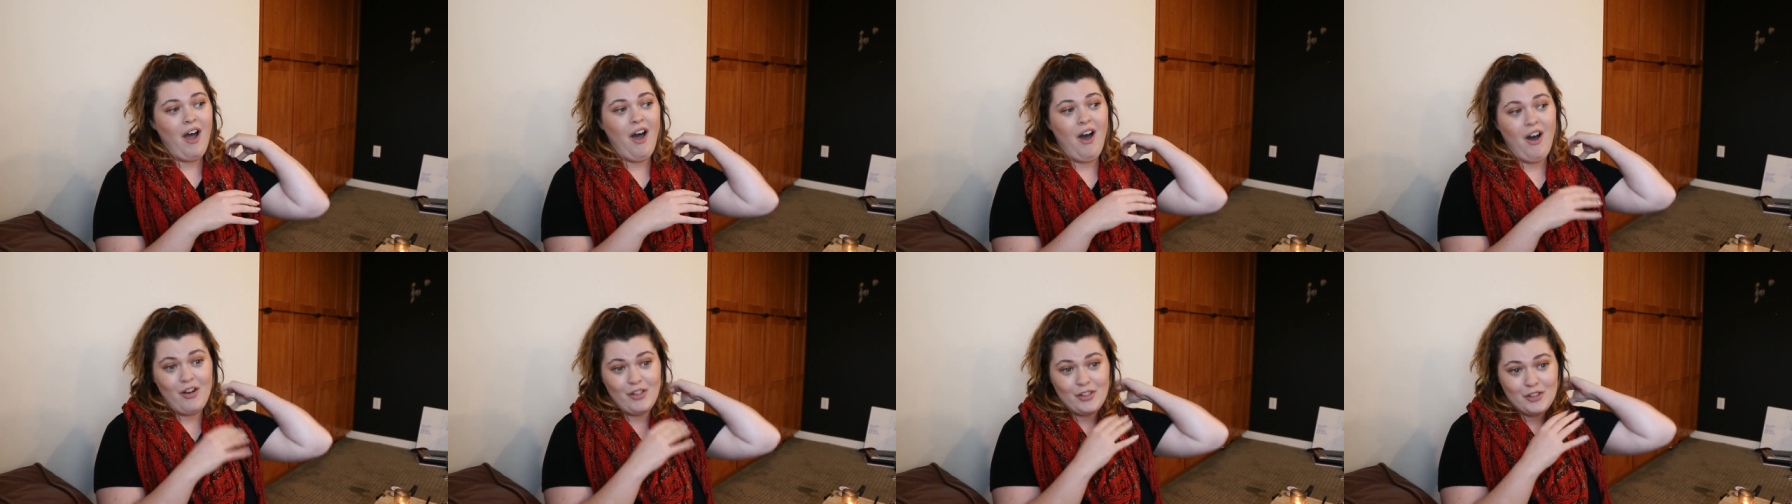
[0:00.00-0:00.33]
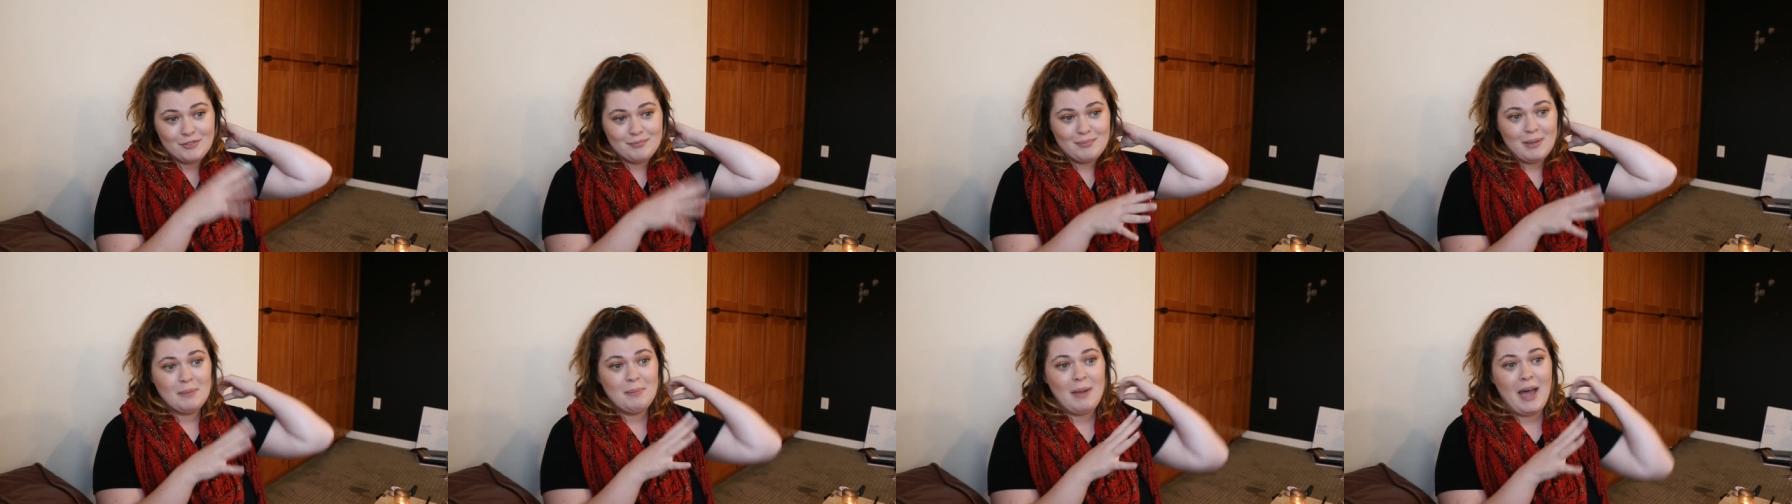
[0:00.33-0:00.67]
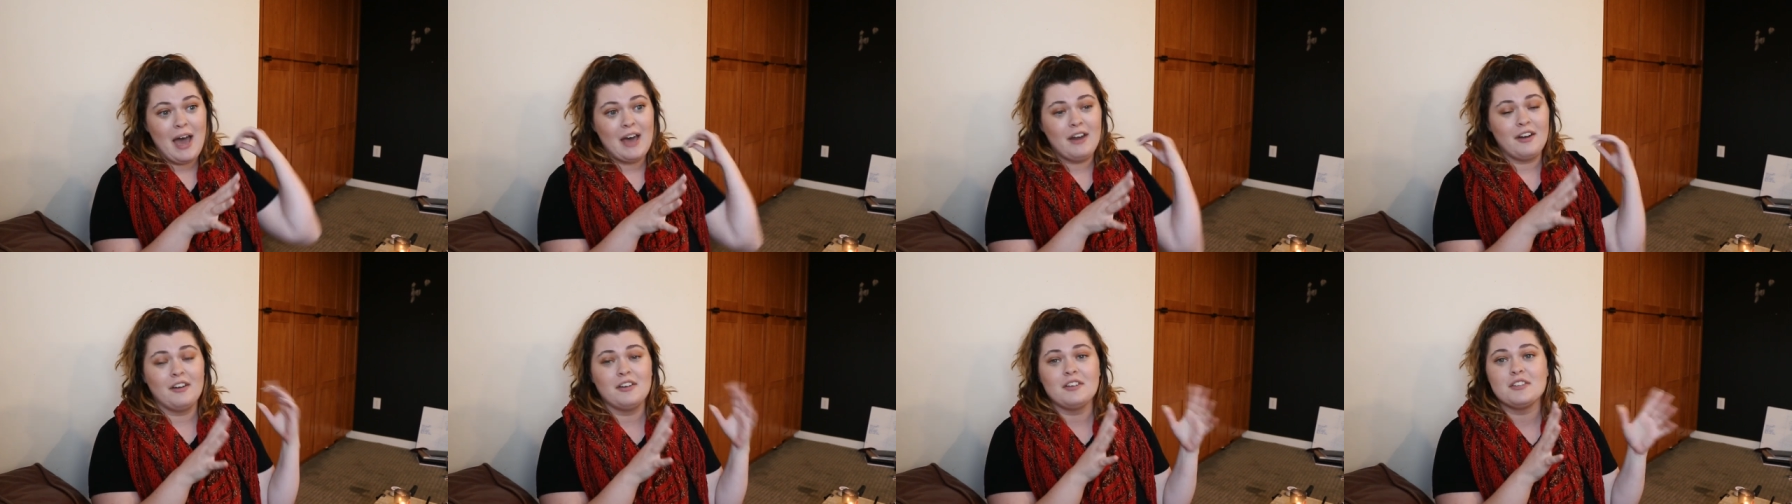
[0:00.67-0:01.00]
all of my
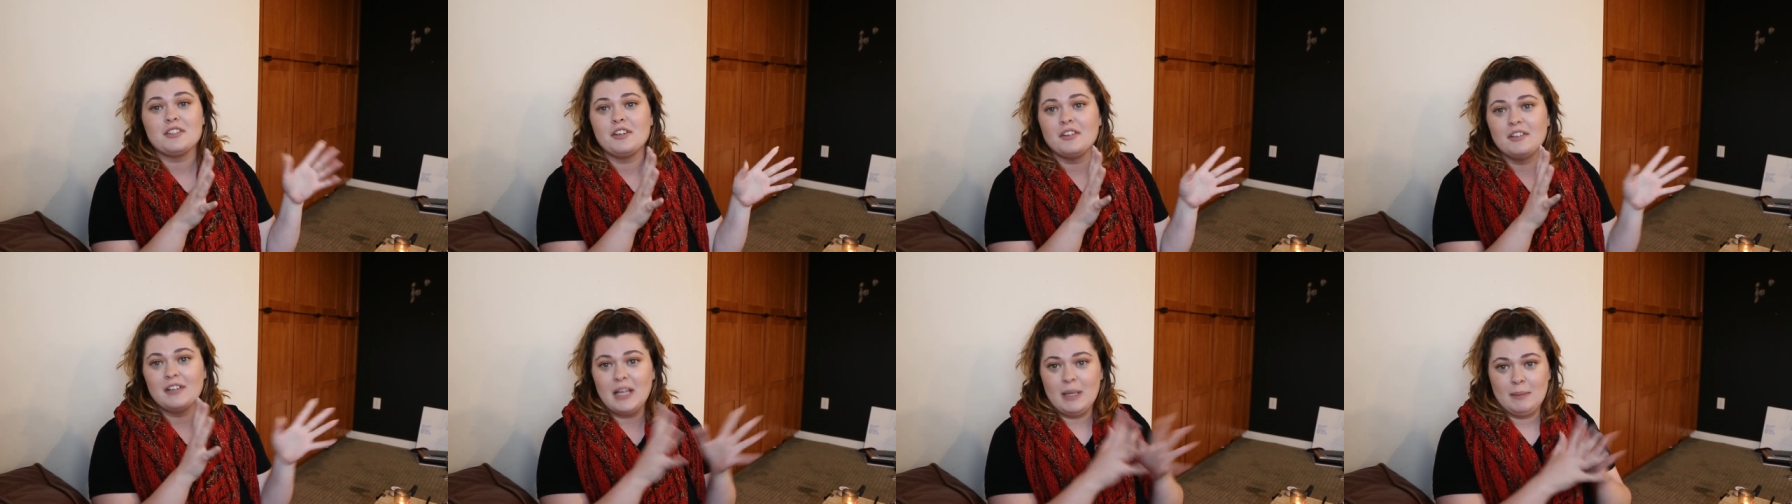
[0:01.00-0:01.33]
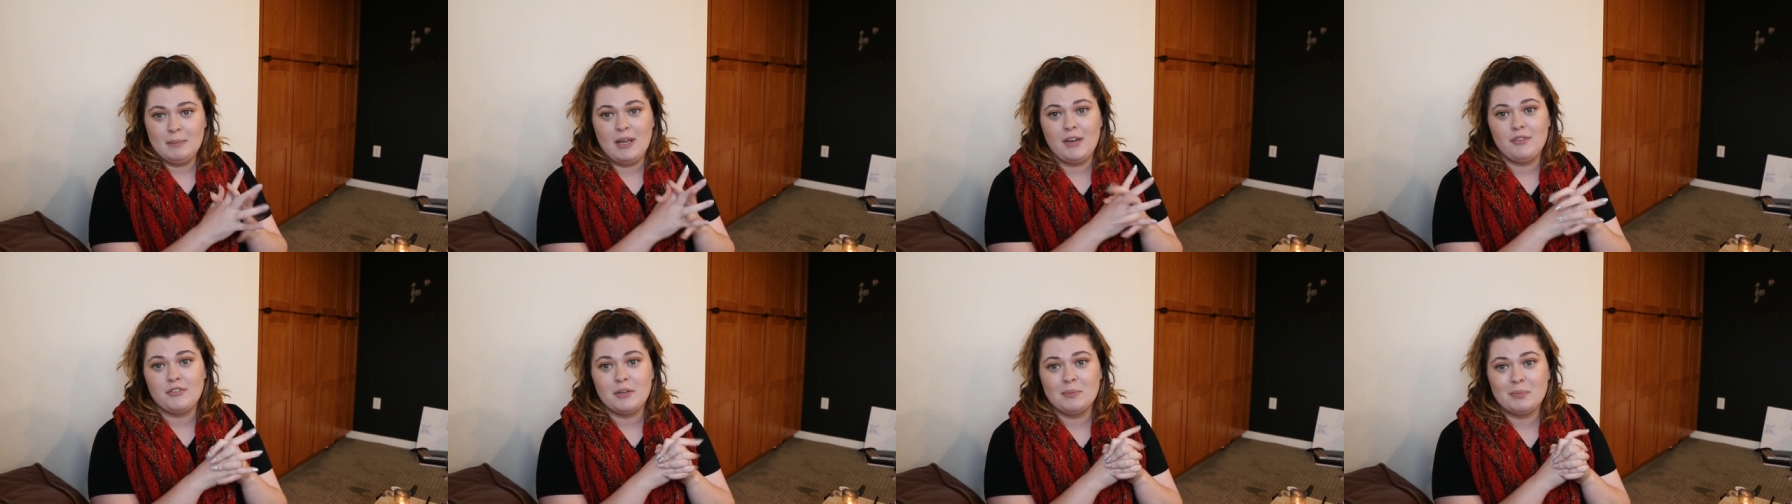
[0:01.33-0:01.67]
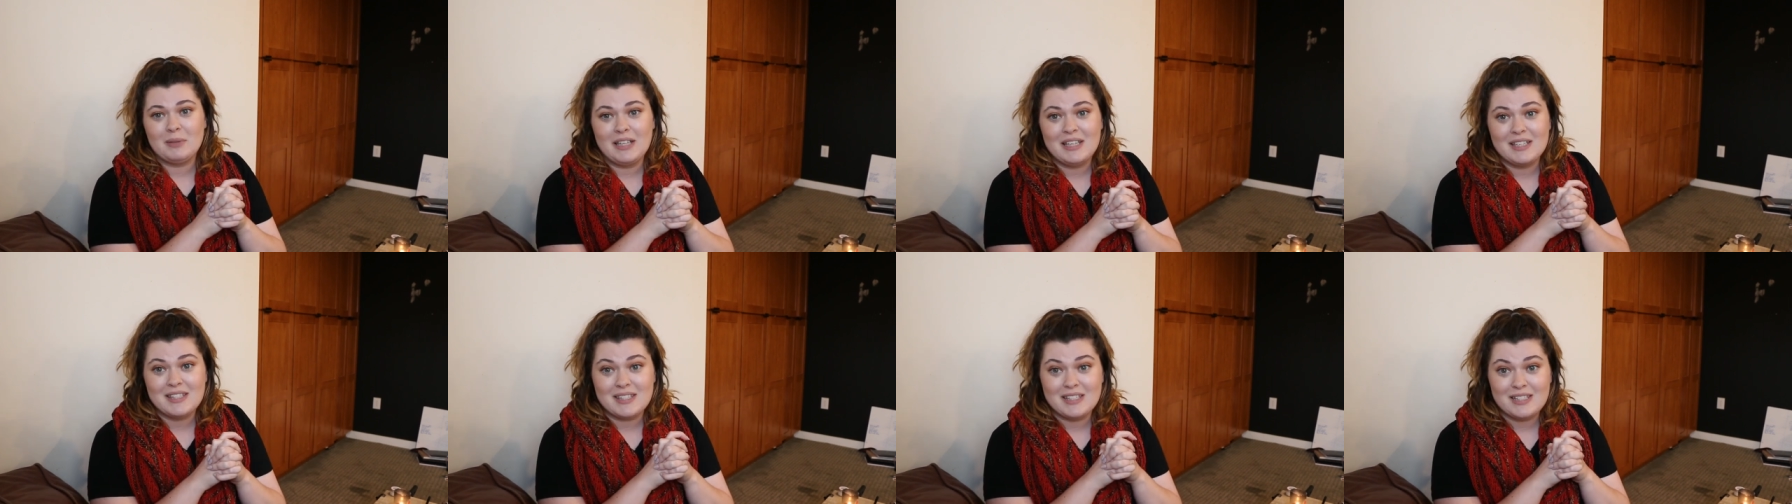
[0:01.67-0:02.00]
patterns are named after
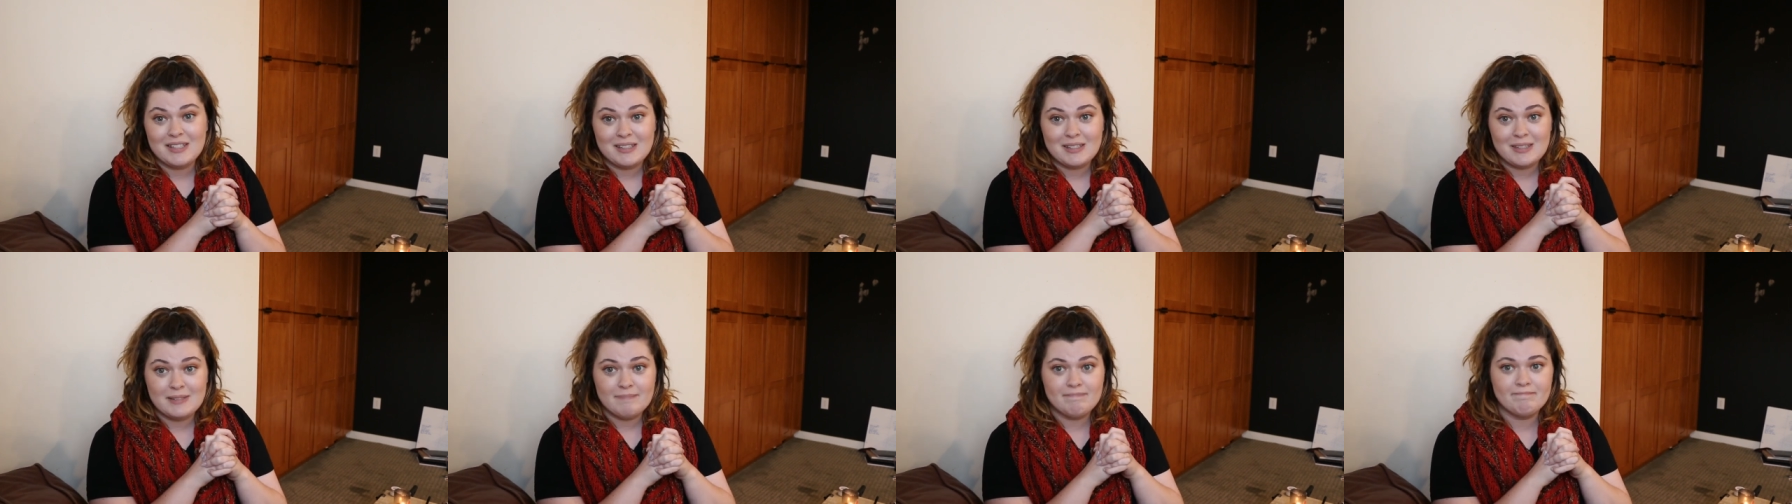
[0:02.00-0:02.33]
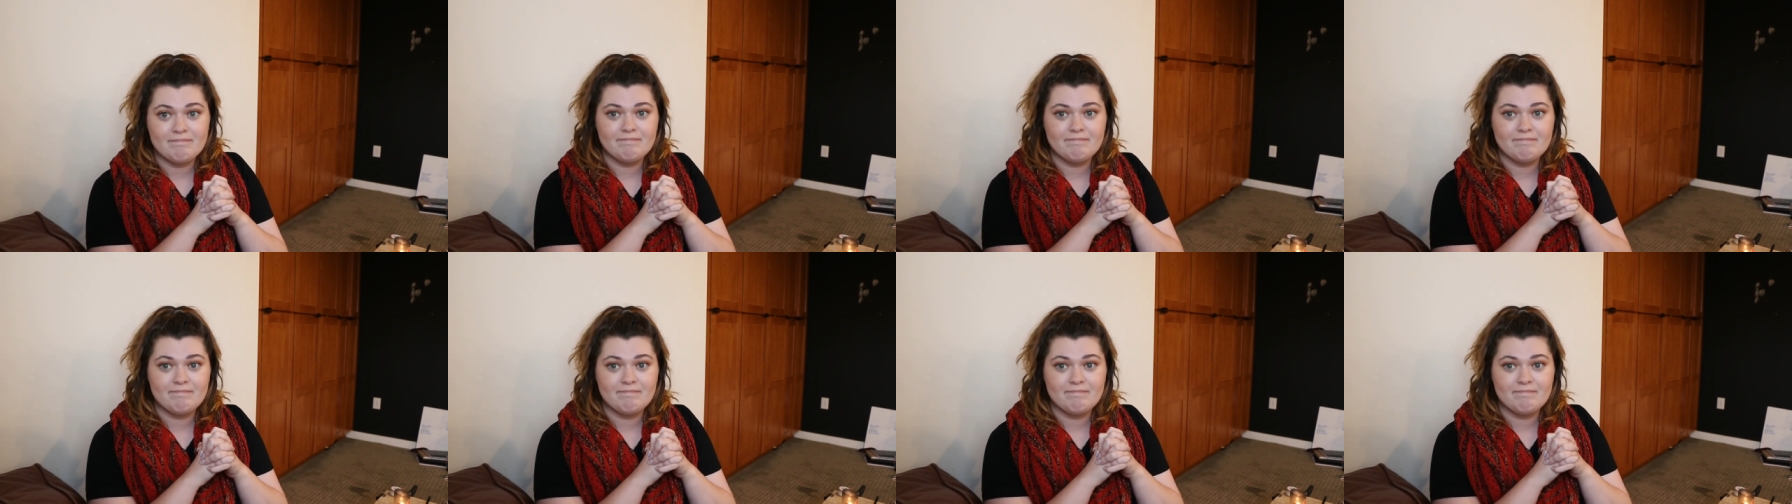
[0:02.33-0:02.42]
places.